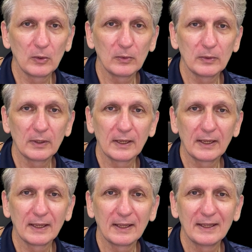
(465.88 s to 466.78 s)
is
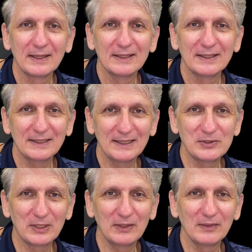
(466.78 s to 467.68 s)
in this
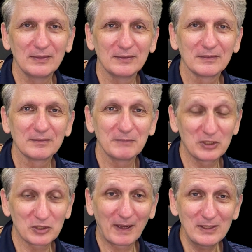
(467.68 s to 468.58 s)
space, that
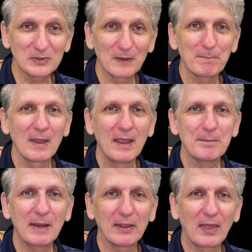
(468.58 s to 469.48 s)
they have tended to
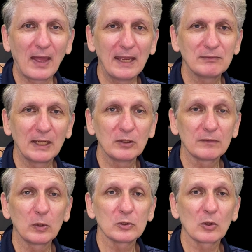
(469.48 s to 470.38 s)
focus on augmented
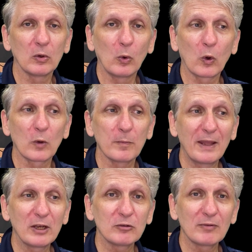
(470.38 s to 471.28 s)
reality
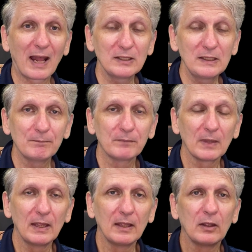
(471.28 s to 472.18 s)
through their
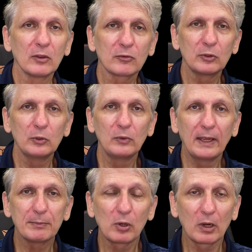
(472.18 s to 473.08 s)
product, the
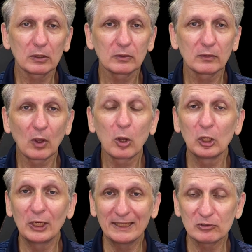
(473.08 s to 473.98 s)
HoloLens.
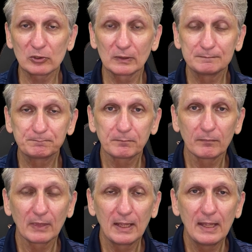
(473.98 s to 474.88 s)
Uh, but
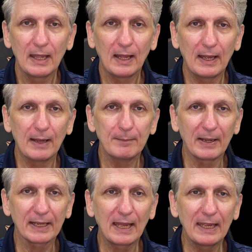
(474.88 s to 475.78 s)
again, they're, at
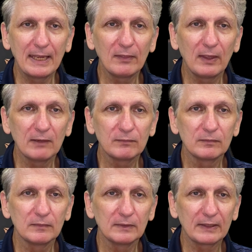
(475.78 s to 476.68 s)
the moment, they're
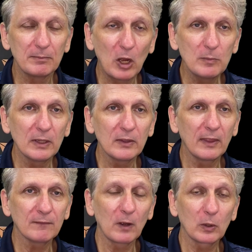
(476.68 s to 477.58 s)
focusing on
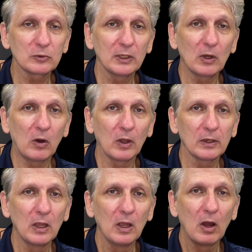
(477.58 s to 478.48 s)
high-end
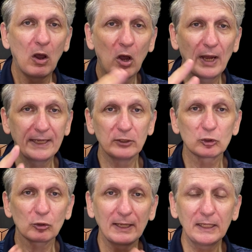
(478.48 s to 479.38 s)
training and
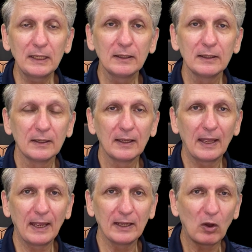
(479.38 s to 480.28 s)
high-cost
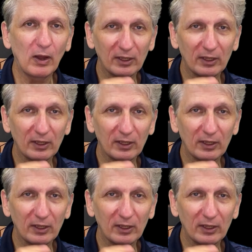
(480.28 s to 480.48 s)
devices.